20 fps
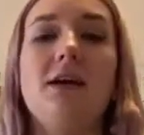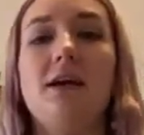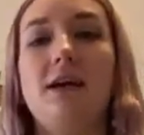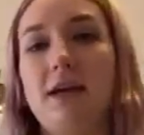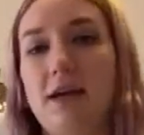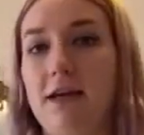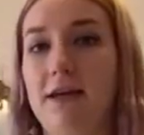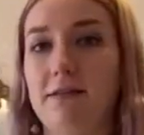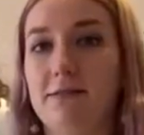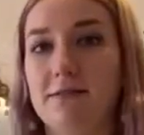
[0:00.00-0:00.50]

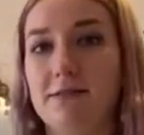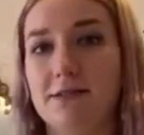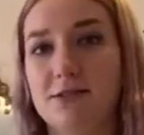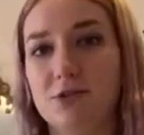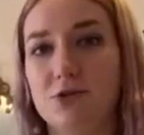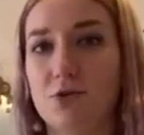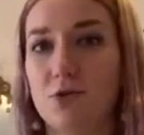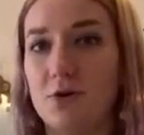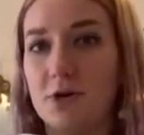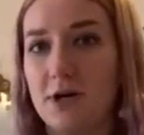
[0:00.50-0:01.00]
in
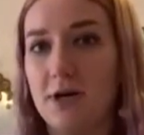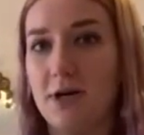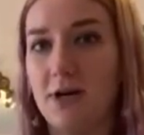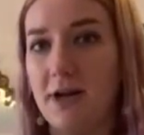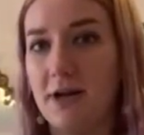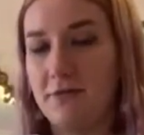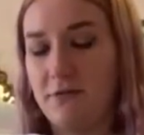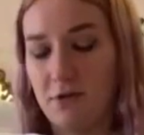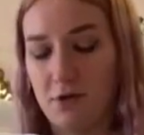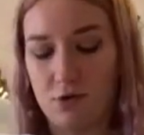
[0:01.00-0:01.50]
store
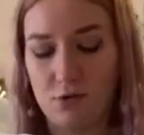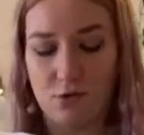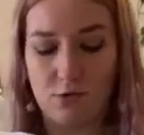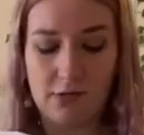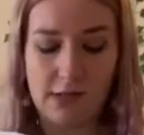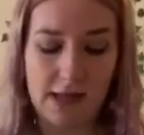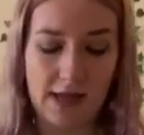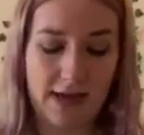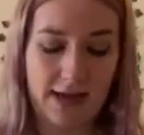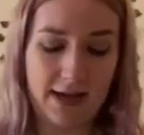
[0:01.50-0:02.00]
if you'd
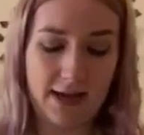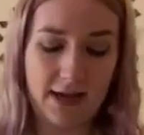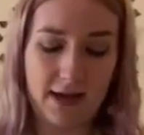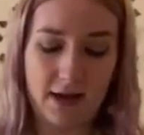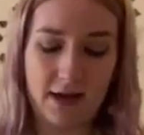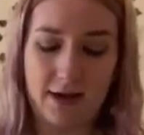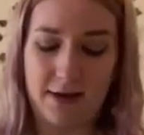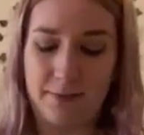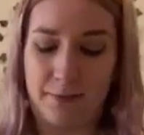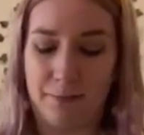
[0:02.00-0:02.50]
like.
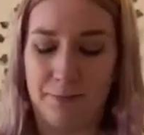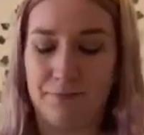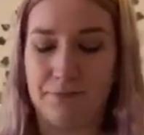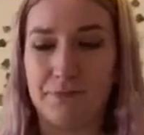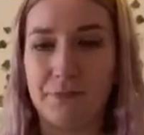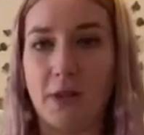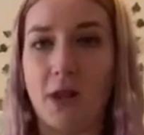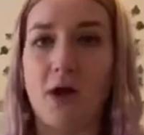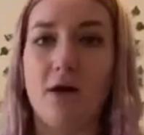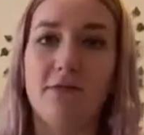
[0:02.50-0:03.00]

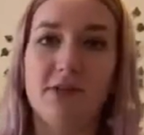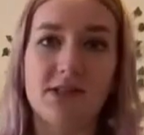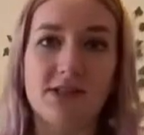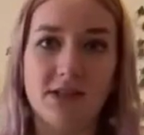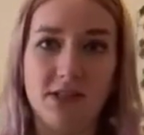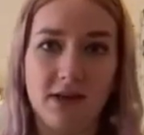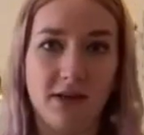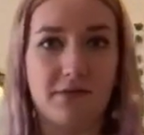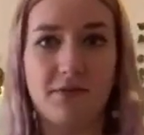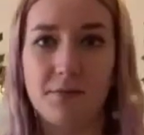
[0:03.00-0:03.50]

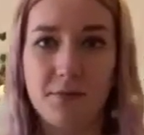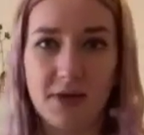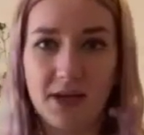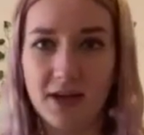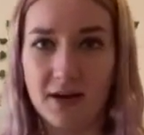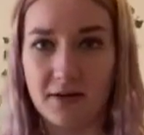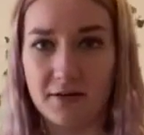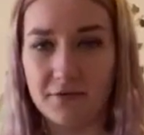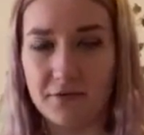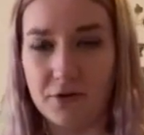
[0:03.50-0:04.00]
Obviously you have to be
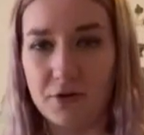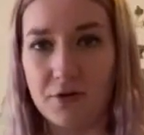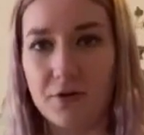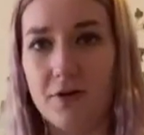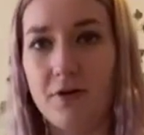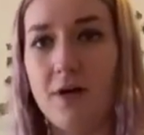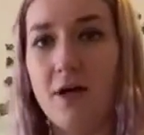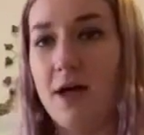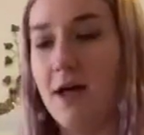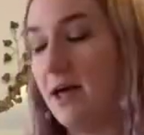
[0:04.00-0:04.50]

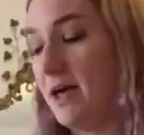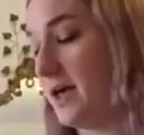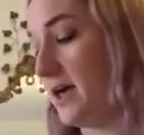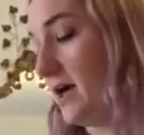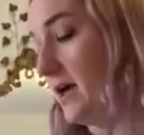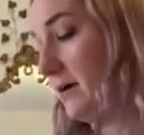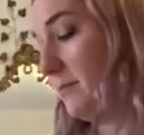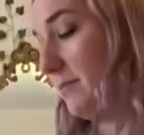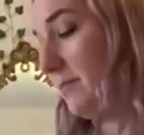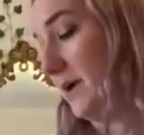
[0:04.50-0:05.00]
careful.
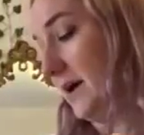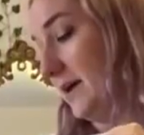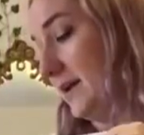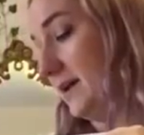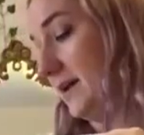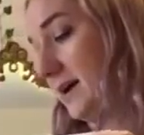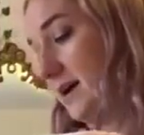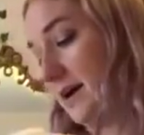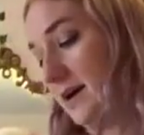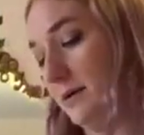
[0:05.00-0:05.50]

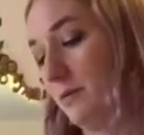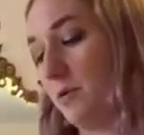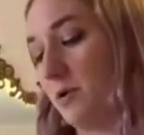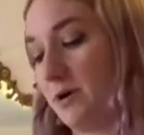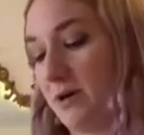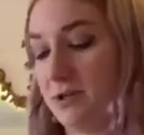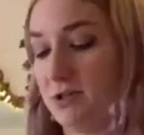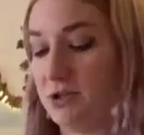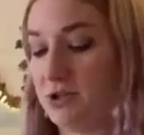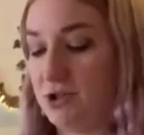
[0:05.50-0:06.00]
But I
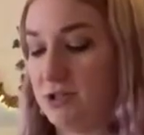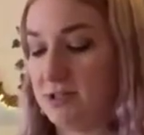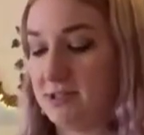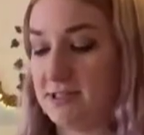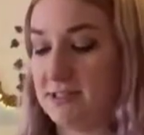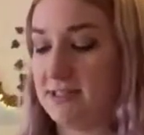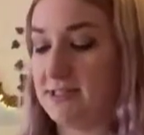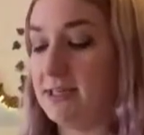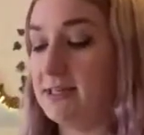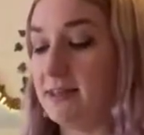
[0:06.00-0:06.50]
wanted just
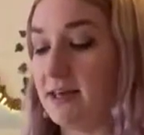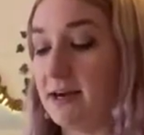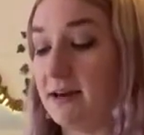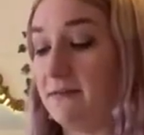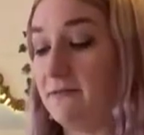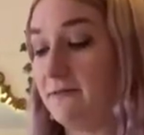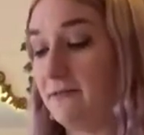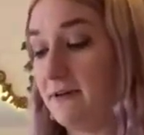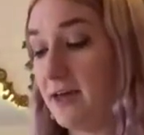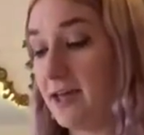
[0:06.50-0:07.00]
to see that
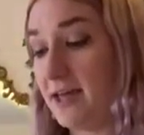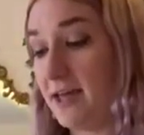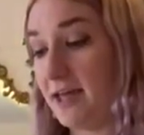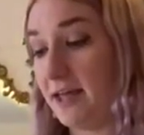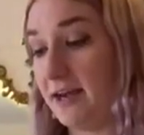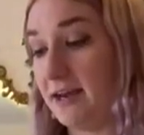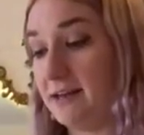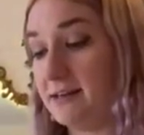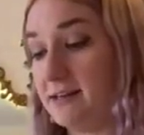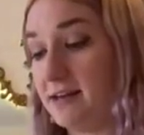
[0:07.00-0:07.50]
it fit,
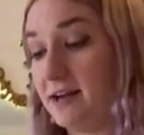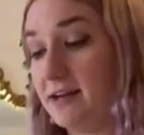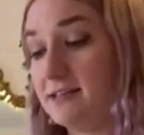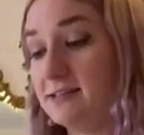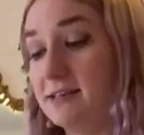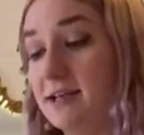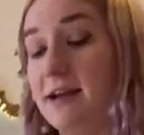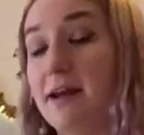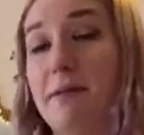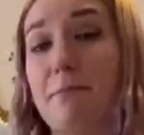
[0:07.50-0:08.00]
and it does.
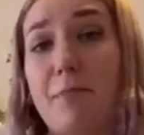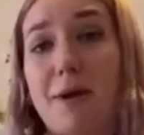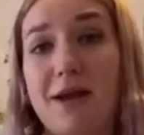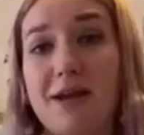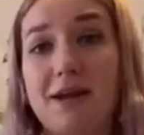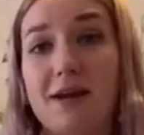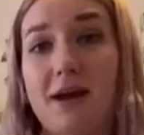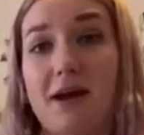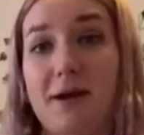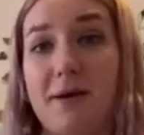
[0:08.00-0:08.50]
And I
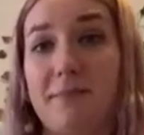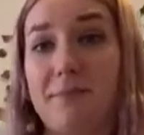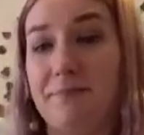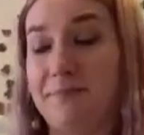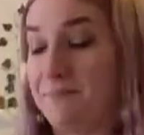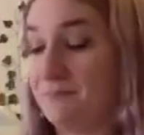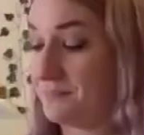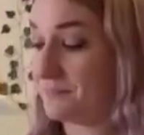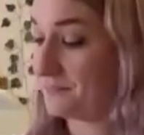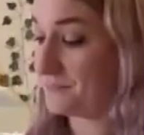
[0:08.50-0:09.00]
might
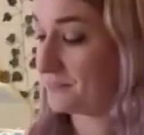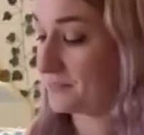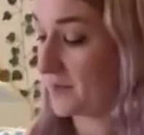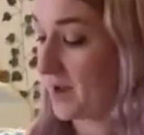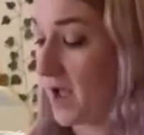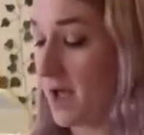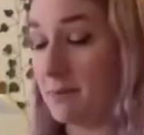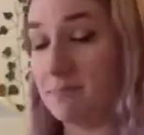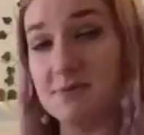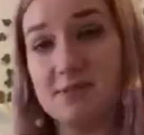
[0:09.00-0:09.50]

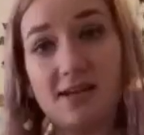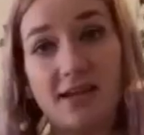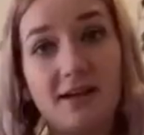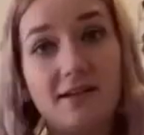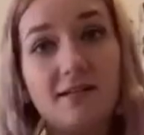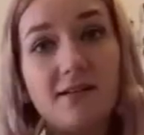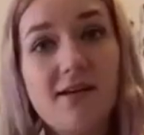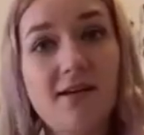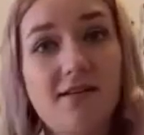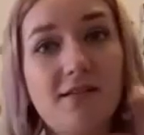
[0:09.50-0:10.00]

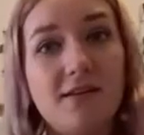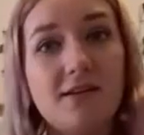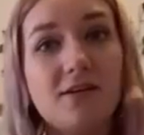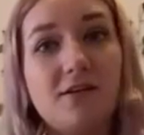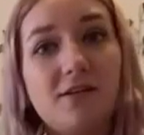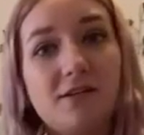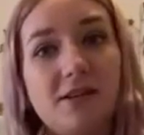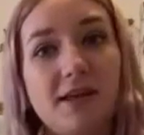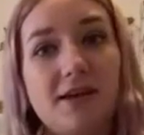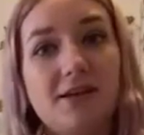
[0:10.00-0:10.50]
upcycle it a
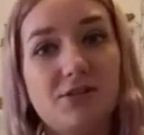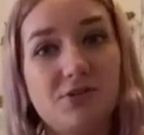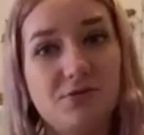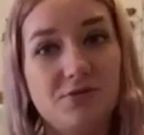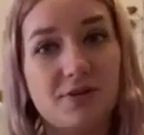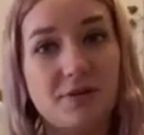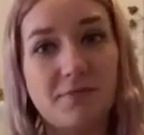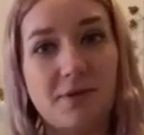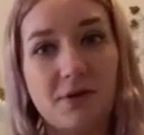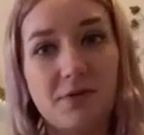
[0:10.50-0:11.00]
little, like do
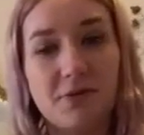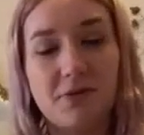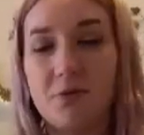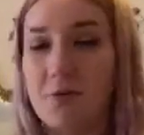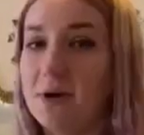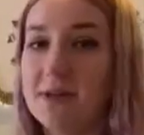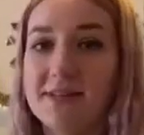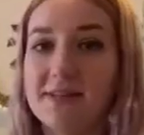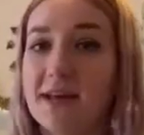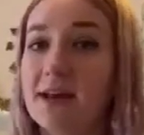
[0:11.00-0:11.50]
something with the
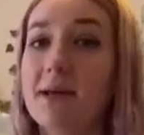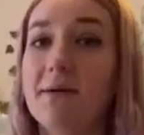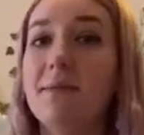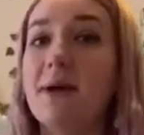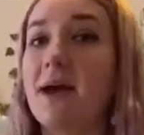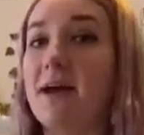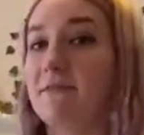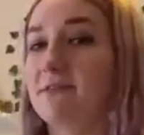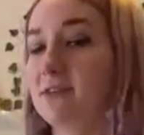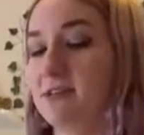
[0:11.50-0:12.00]
white denim. I
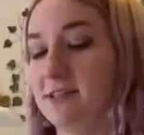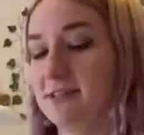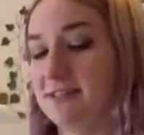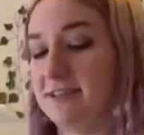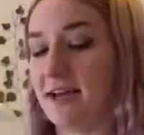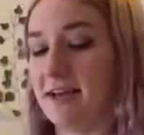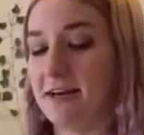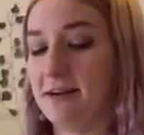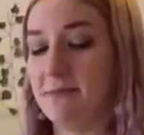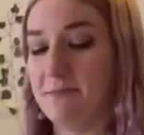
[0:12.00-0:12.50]
haven't
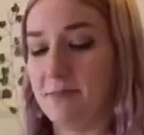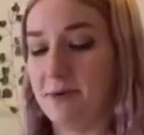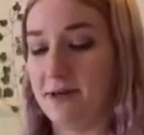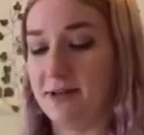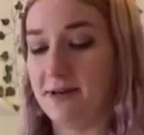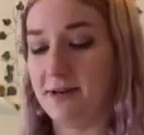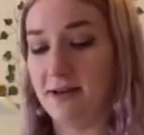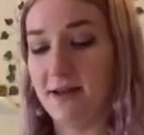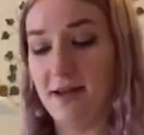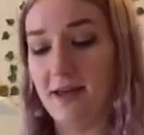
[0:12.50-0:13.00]
decided,
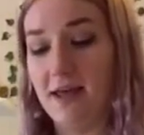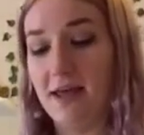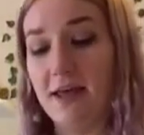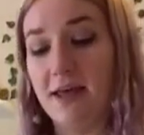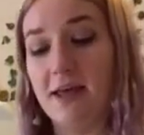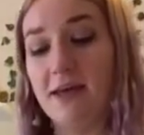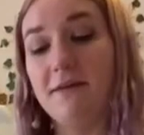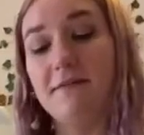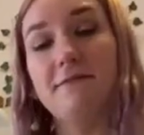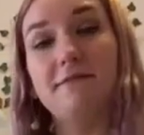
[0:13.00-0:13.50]
but
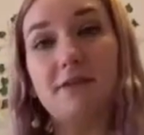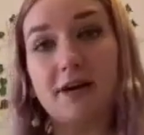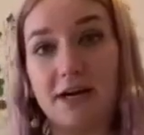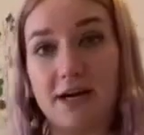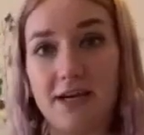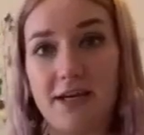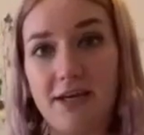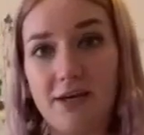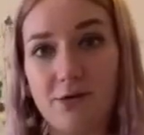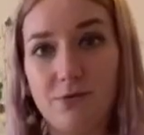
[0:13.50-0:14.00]

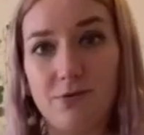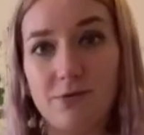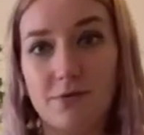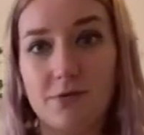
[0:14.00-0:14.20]
very cute.